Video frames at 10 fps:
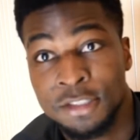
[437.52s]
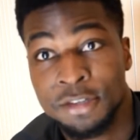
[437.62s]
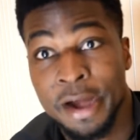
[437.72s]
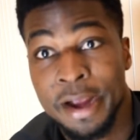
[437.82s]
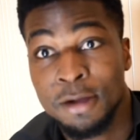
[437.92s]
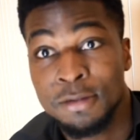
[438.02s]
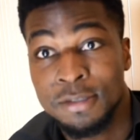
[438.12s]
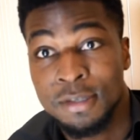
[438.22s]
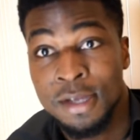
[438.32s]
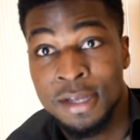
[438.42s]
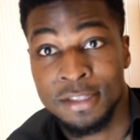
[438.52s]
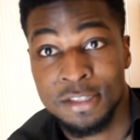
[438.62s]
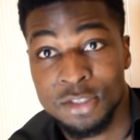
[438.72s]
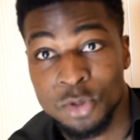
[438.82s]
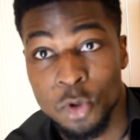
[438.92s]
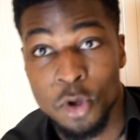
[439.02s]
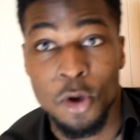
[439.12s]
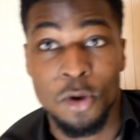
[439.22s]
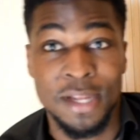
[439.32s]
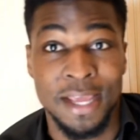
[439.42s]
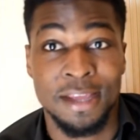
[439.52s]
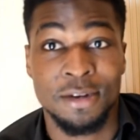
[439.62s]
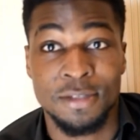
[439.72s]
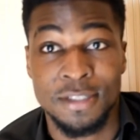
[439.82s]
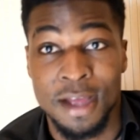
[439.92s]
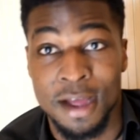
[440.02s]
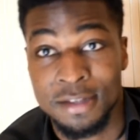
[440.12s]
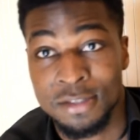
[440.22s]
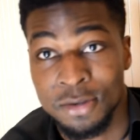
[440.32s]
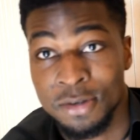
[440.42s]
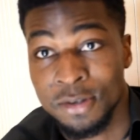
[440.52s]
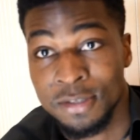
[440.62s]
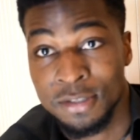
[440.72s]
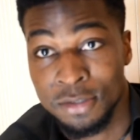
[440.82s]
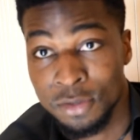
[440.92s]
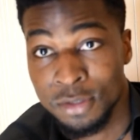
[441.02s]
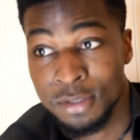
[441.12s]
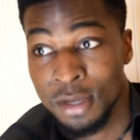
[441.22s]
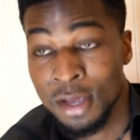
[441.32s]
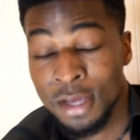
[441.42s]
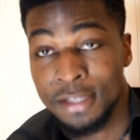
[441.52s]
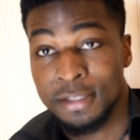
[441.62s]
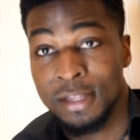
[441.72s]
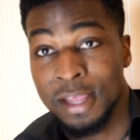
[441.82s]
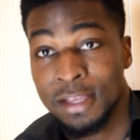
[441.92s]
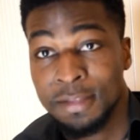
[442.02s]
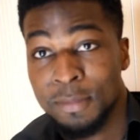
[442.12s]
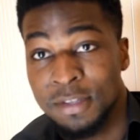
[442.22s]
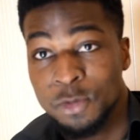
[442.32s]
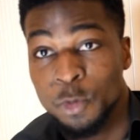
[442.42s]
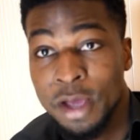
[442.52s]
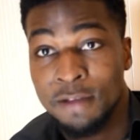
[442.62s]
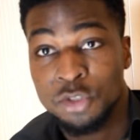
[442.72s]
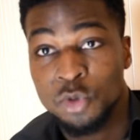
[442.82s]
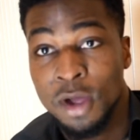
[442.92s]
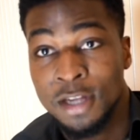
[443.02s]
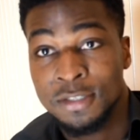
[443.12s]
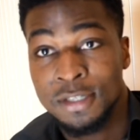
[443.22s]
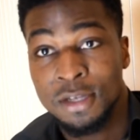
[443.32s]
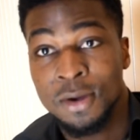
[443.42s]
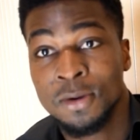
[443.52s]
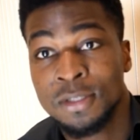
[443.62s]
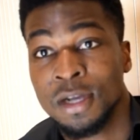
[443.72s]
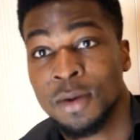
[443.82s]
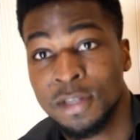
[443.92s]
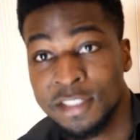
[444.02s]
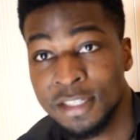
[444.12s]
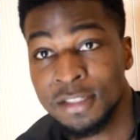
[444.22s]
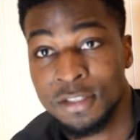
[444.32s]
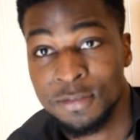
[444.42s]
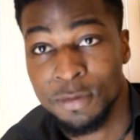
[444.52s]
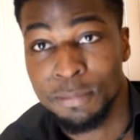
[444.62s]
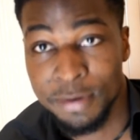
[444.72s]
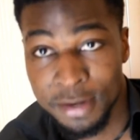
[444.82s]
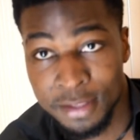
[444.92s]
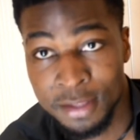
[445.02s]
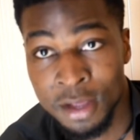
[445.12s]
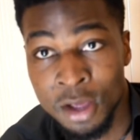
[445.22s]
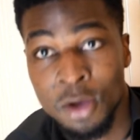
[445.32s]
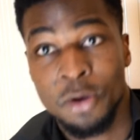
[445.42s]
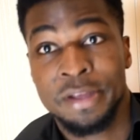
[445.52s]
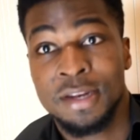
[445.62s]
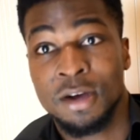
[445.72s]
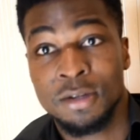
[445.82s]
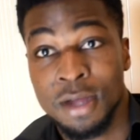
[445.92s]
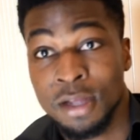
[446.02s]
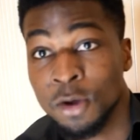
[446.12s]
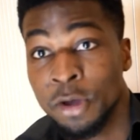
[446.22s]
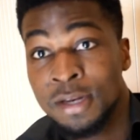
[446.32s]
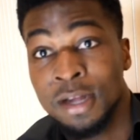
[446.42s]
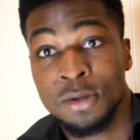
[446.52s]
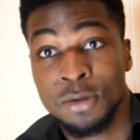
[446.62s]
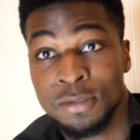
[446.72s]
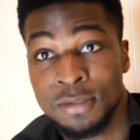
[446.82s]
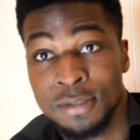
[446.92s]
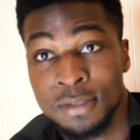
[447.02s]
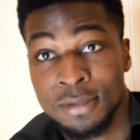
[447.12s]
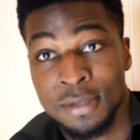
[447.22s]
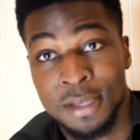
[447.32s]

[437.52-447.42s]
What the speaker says: try out this so-called heinous act on us? It's like it means we have to actually alter our genes from birth or in adults.